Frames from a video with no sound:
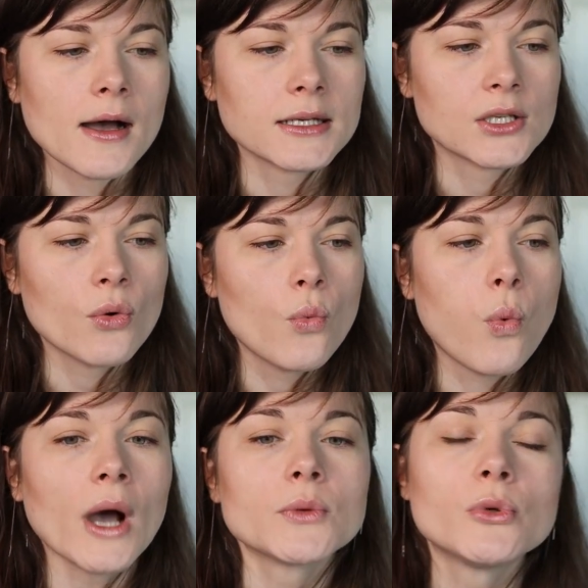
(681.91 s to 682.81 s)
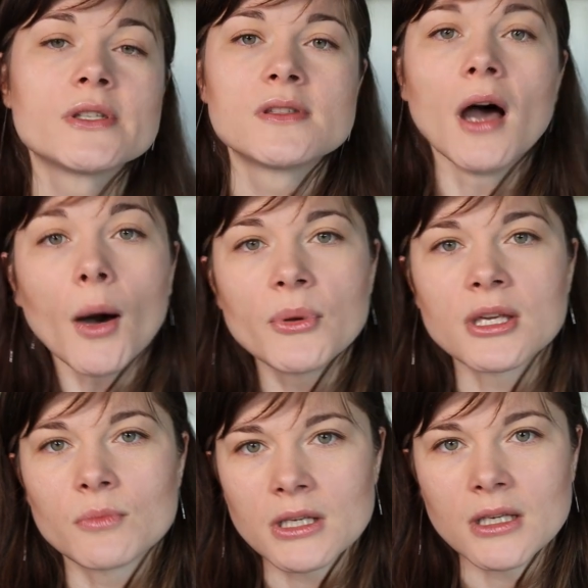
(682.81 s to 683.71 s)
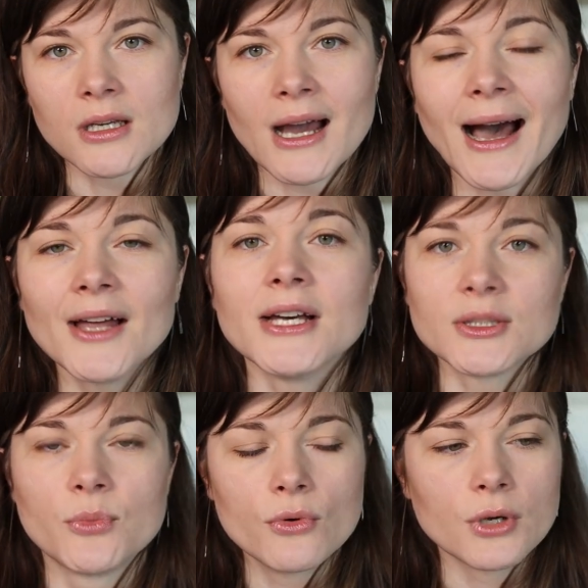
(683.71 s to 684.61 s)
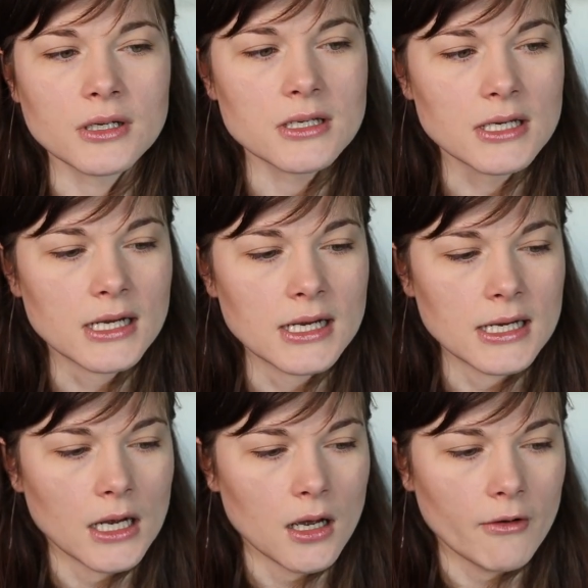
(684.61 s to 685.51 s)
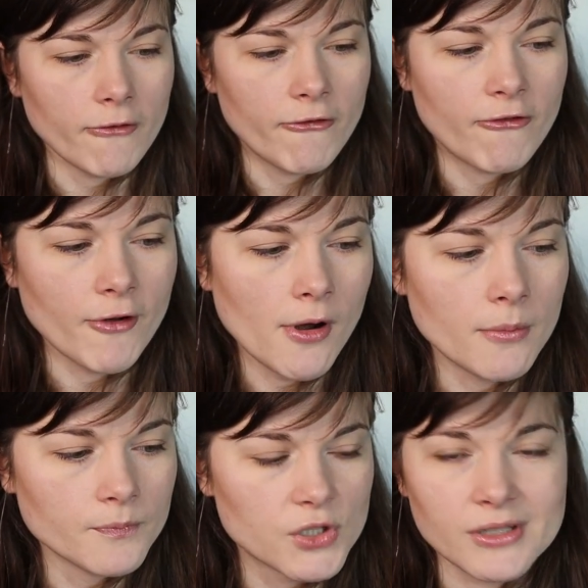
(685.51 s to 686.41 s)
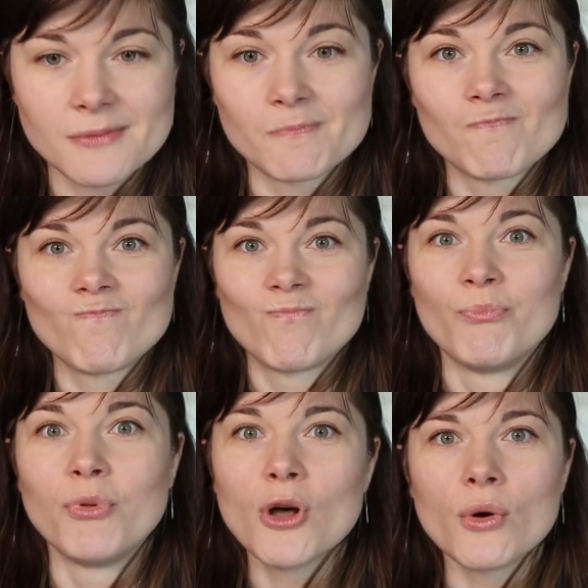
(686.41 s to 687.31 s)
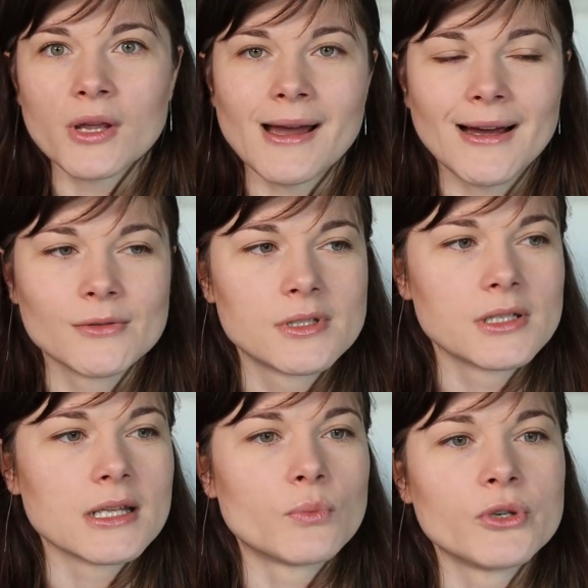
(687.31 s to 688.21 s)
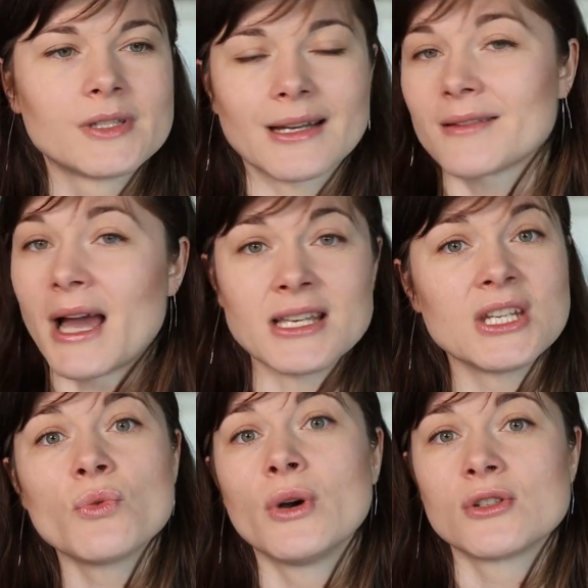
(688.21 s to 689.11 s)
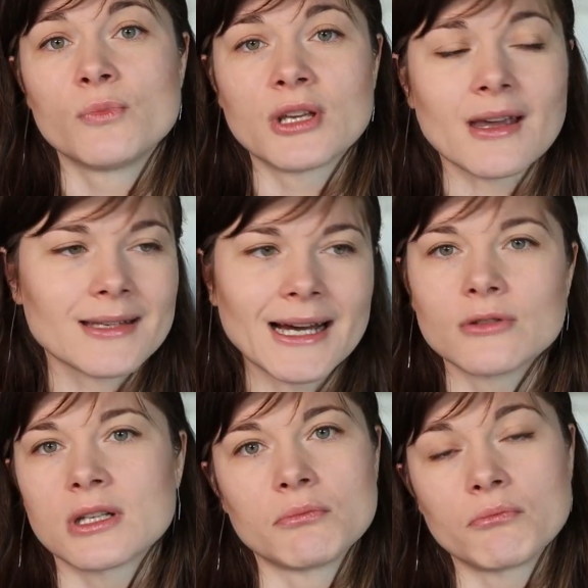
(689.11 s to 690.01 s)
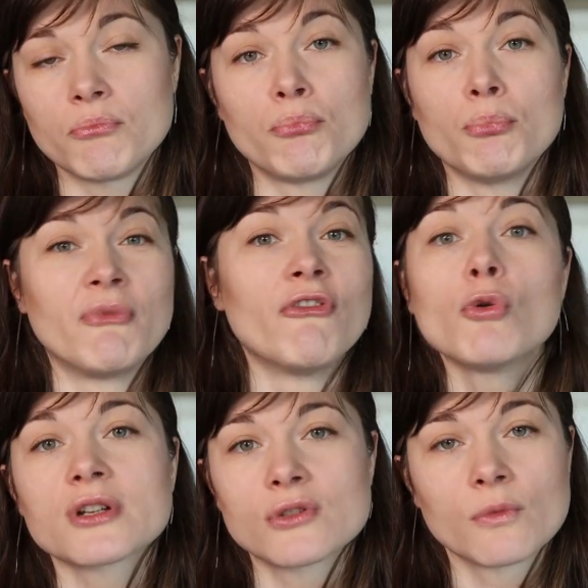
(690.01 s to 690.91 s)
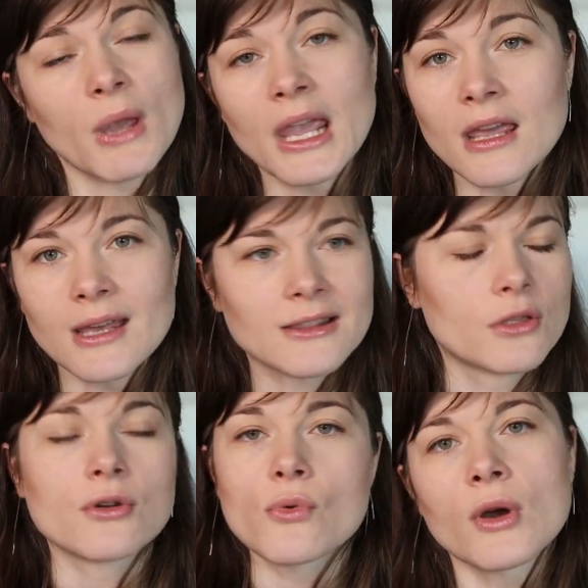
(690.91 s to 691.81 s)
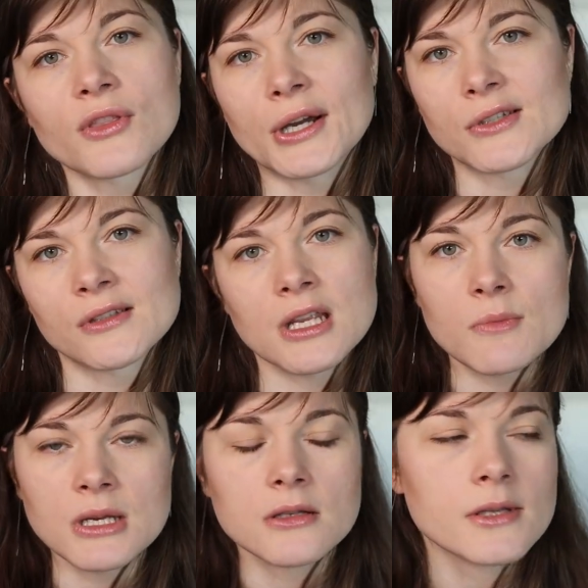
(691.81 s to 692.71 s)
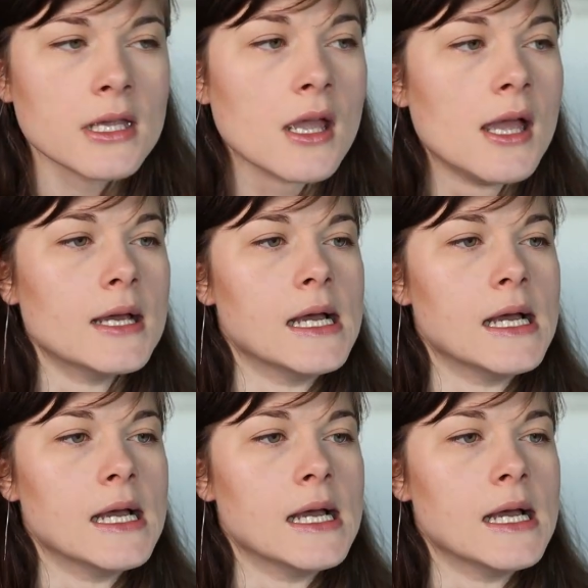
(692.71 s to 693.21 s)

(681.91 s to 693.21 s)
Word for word: So what was stopping me at that point from just blowing out? It was just, I didn't want to be kicked out and forced to pay that $31,000 immediately.